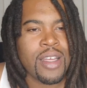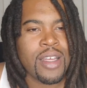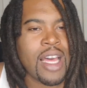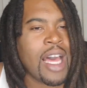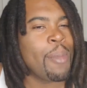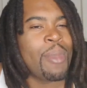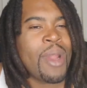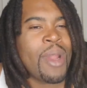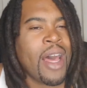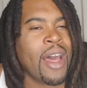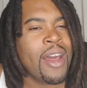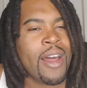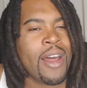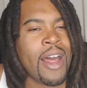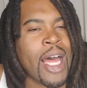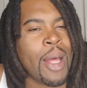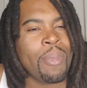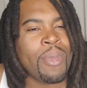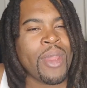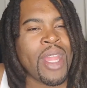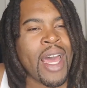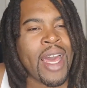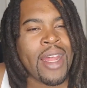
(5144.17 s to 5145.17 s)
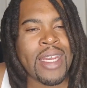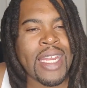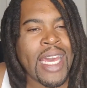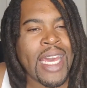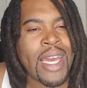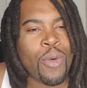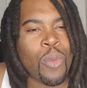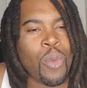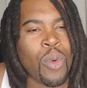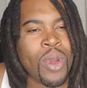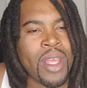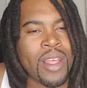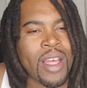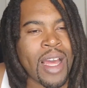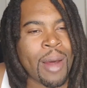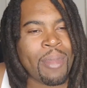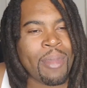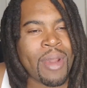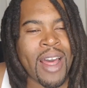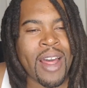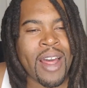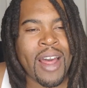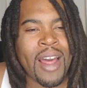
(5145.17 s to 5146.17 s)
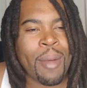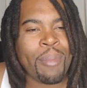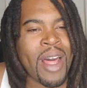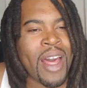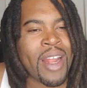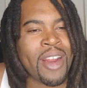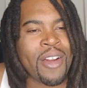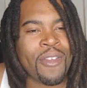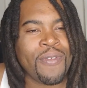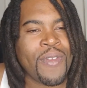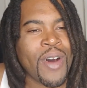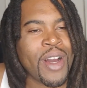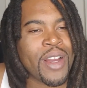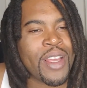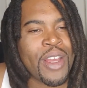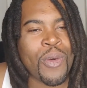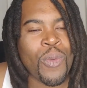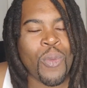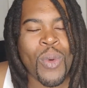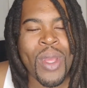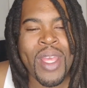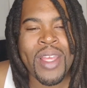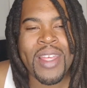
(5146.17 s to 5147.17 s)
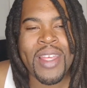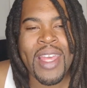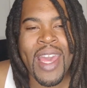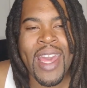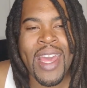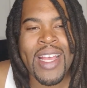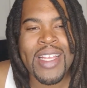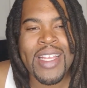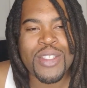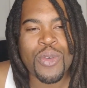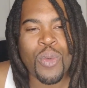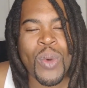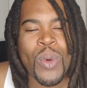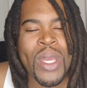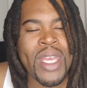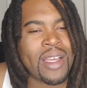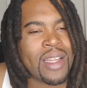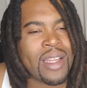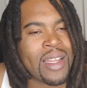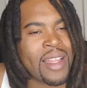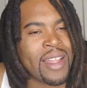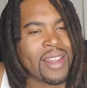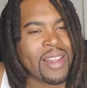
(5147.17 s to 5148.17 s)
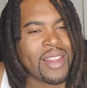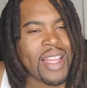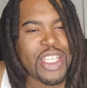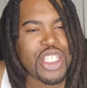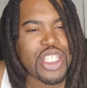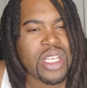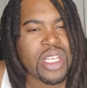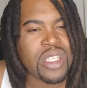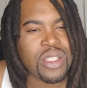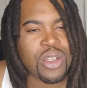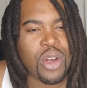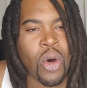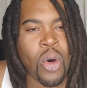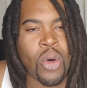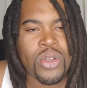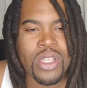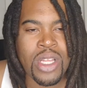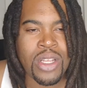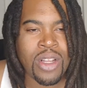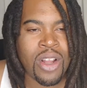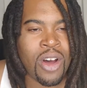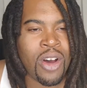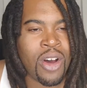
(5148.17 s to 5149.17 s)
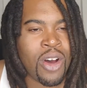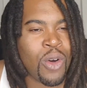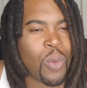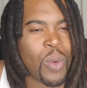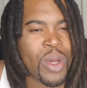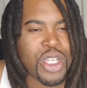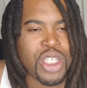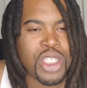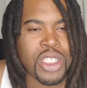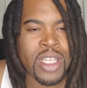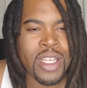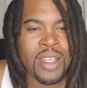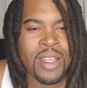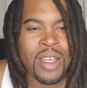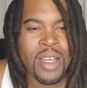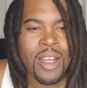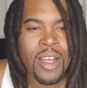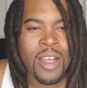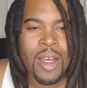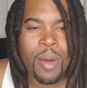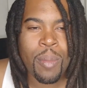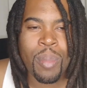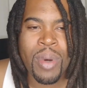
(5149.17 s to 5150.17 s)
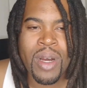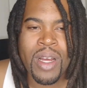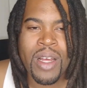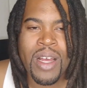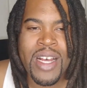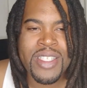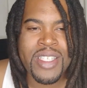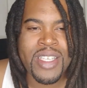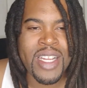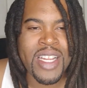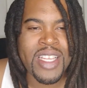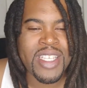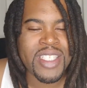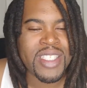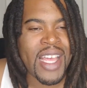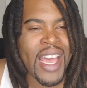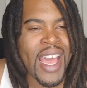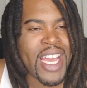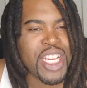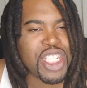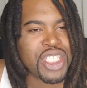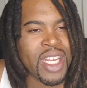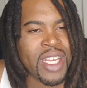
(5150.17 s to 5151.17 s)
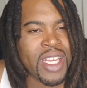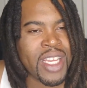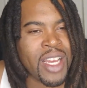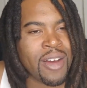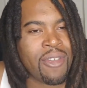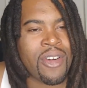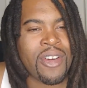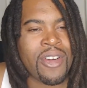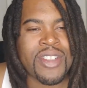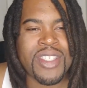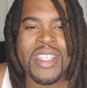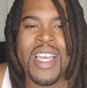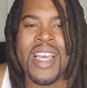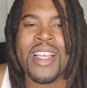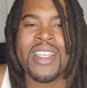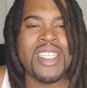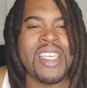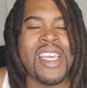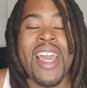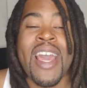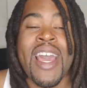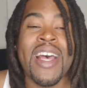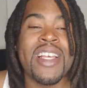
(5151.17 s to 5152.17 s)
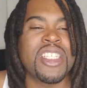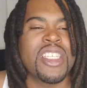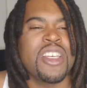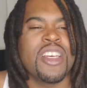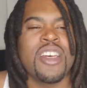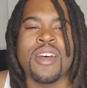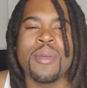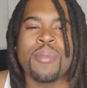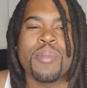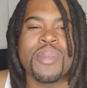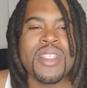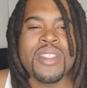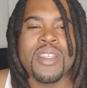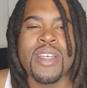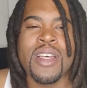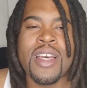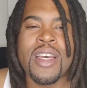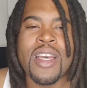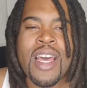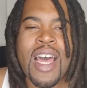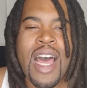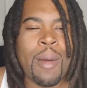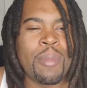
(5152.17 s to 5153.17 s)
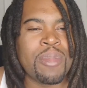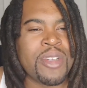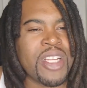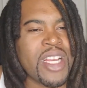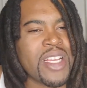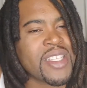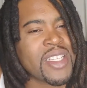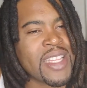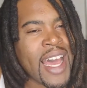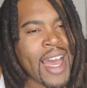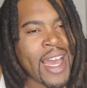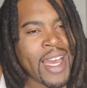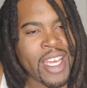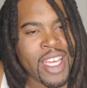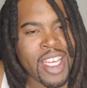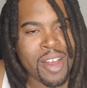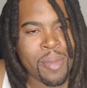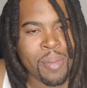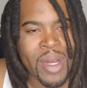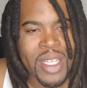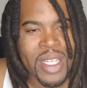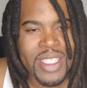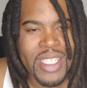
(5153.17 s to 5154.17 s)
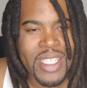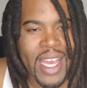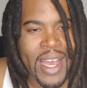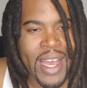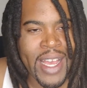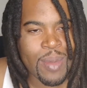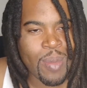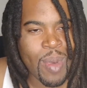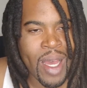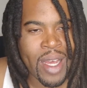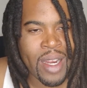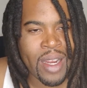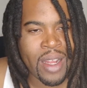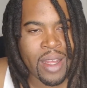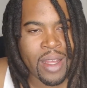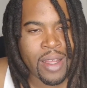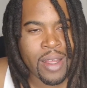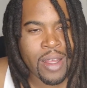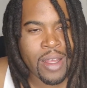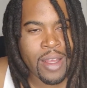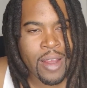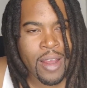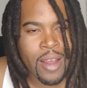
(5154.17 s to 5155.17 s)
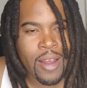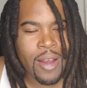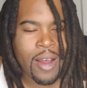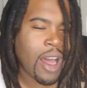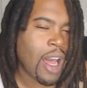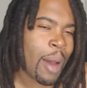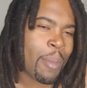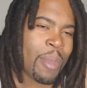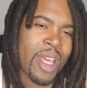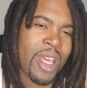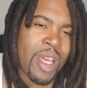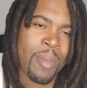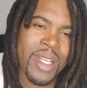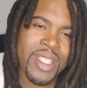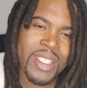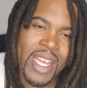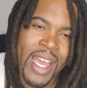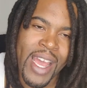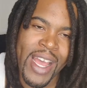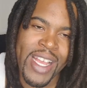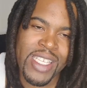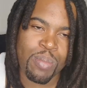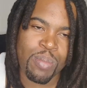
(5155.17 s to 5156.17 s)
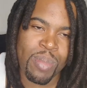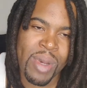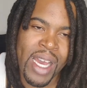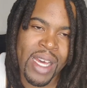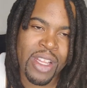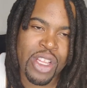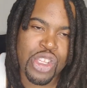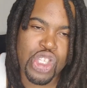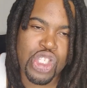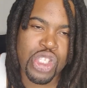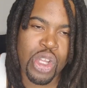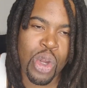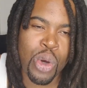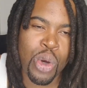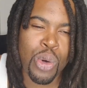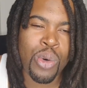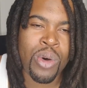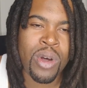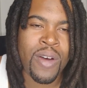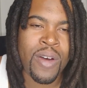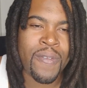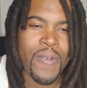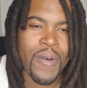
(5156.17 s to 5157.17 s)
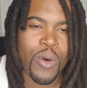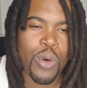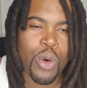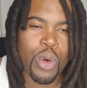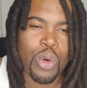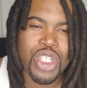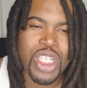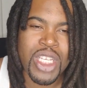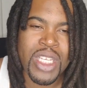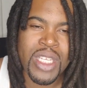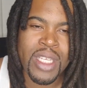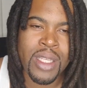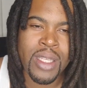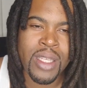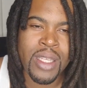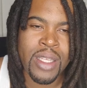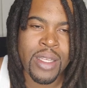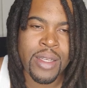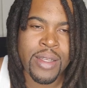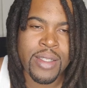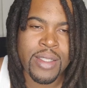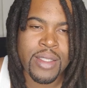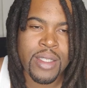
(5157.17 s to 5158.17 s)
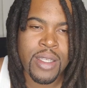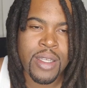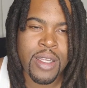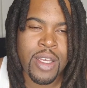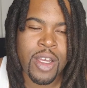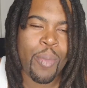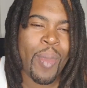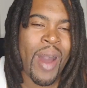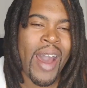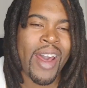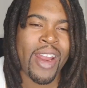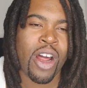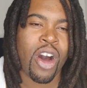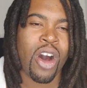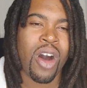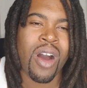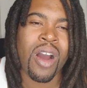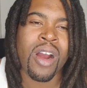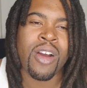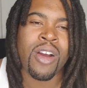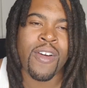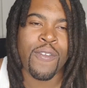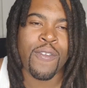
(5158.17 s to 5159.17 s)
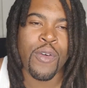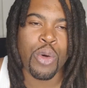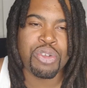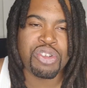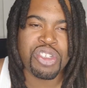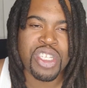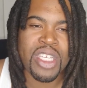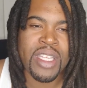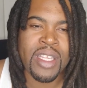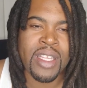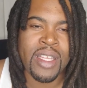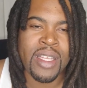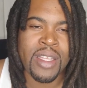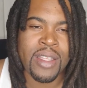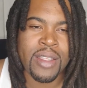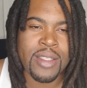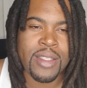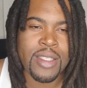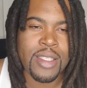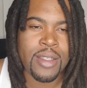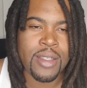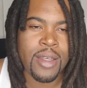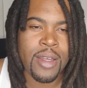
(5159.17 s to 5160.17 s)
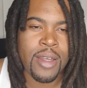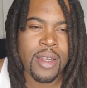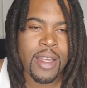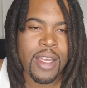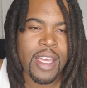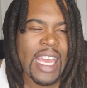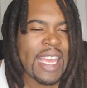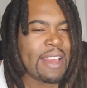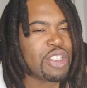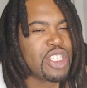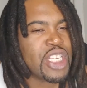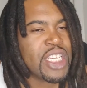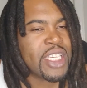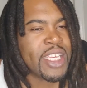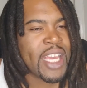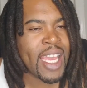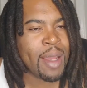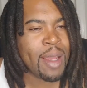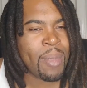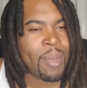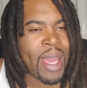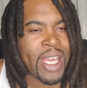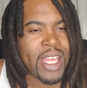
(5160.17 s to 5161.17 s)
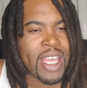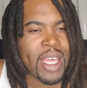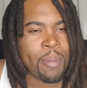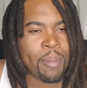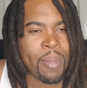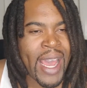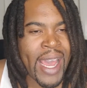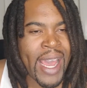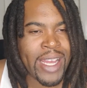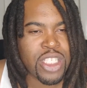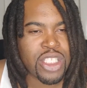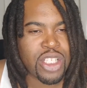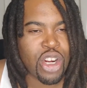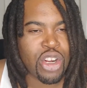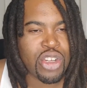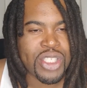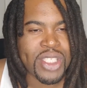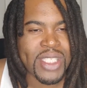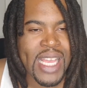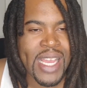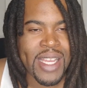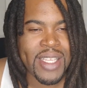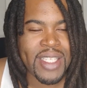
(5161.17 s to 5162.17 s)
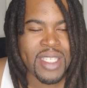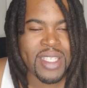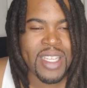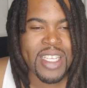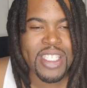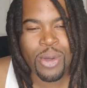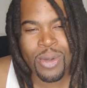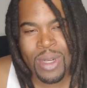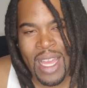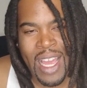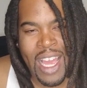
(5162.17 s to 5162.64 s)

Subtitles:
I'm not that weak. I'm not a fucking weak ass weakling that just goes along with shit because of the sachet of her sexy ass hips. I'm just not hypnotized by that. I'm hypnotized by the soul of who she is, by the heart of who she is. If she can't make it match her sexiness on the